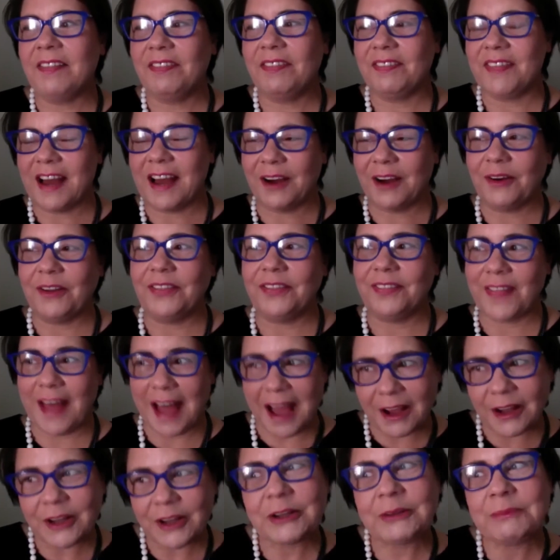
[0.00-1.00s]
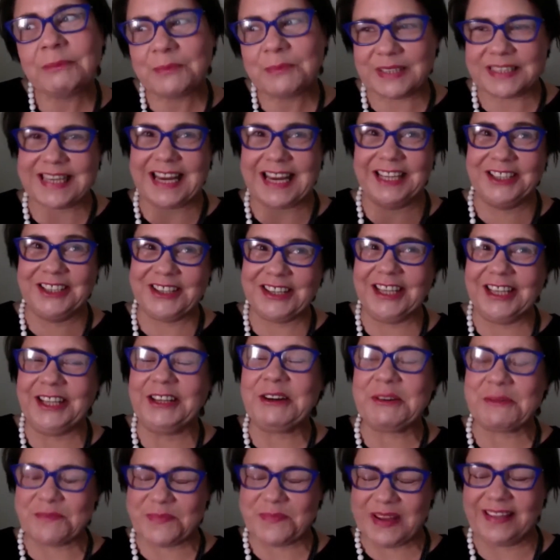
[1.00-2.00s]
And that potentially
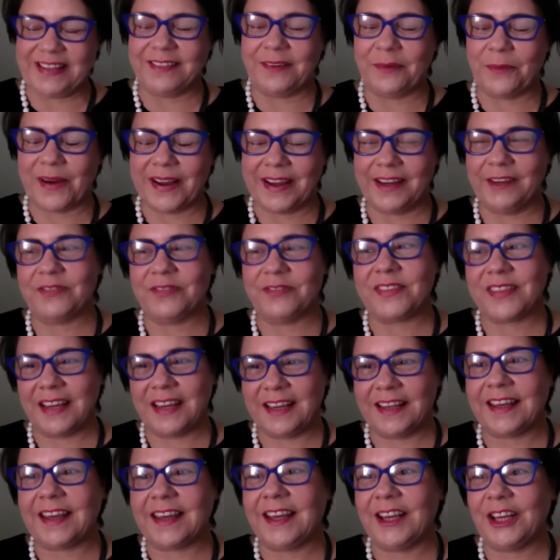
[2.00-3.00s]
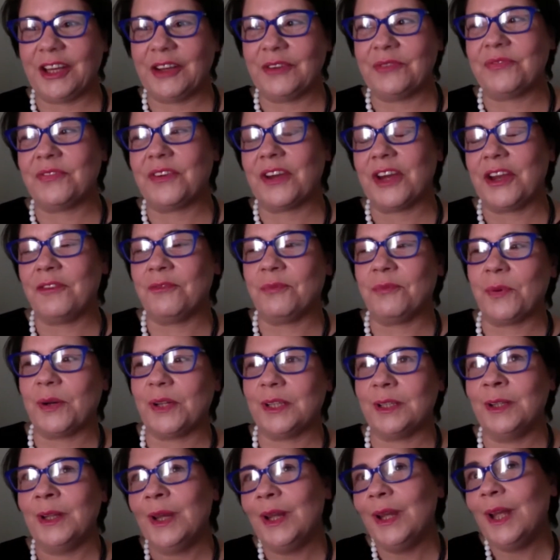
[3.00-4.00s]
could be the way of thinking of
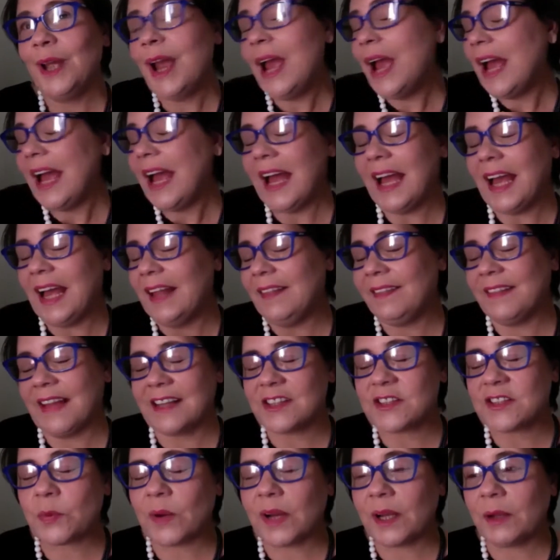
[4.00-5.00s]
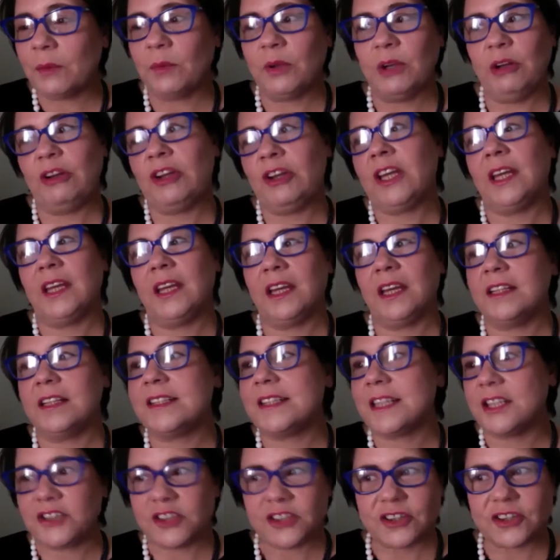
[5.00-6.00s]
well, and that's why we're looking
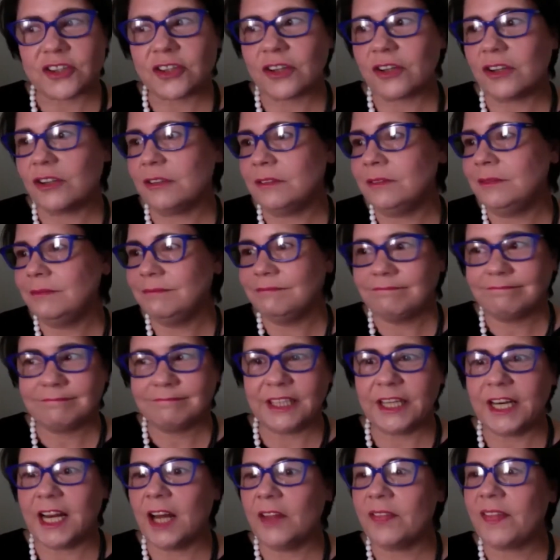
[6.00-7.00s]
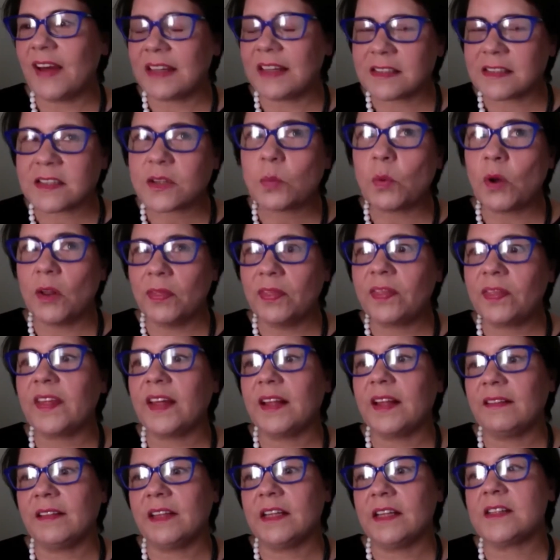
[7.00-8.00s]
at digital. That's the one
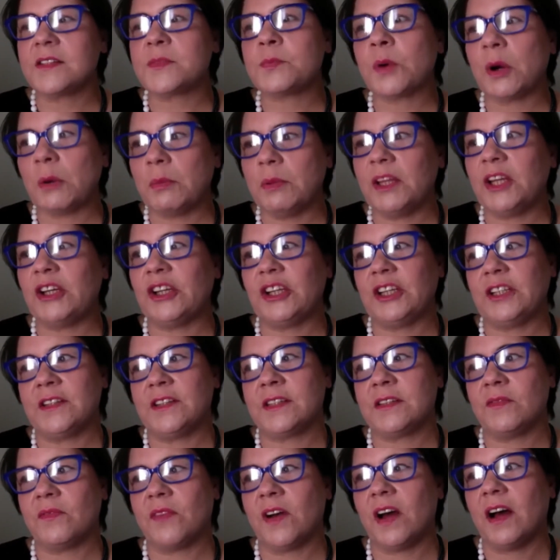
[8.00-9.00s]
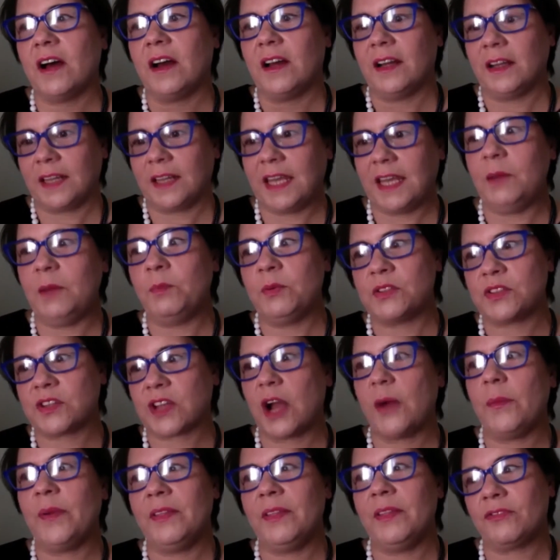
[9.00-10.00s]
thing that's probably going to keep us
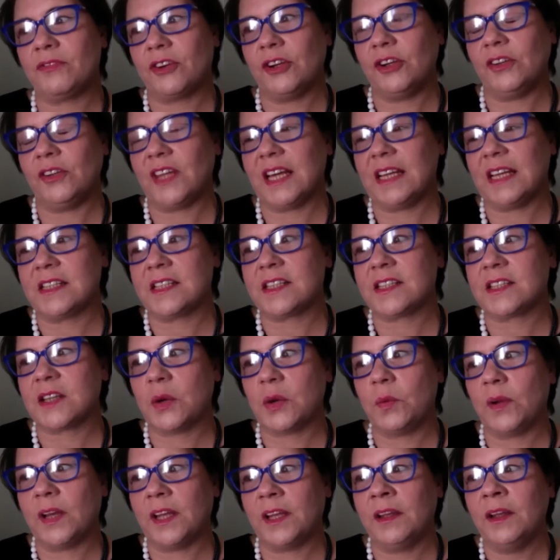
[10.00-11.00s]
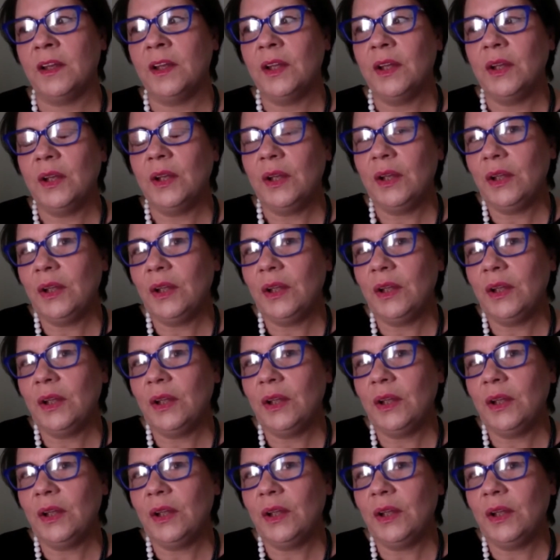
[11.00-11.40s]
going through this. So we're